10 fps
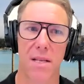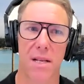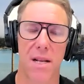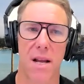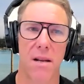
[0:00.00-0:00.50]
I
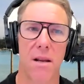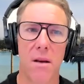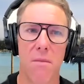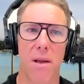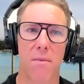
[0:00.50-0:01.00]
done.
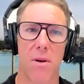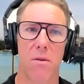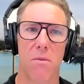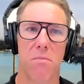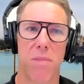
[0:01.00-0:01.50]
But when
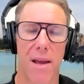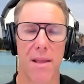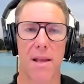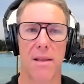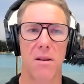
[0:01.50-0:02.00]
you play
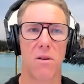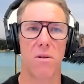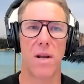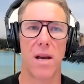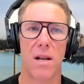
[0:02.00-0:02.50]
that in your
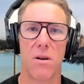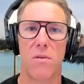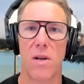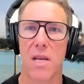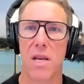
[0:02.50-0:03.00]
own head
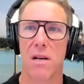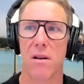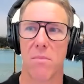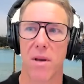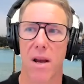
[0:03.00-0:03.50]
over a year,
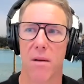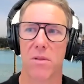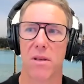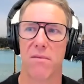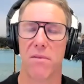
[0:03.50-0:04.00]
it becomes
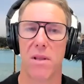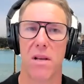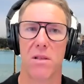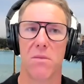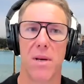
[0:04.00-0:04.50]
something that
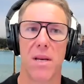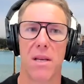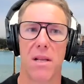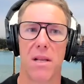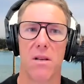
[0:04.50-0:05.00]
is bigger
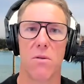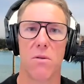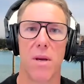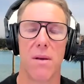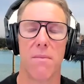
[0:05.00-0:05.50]
than it
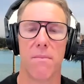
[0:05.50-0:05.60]
should be.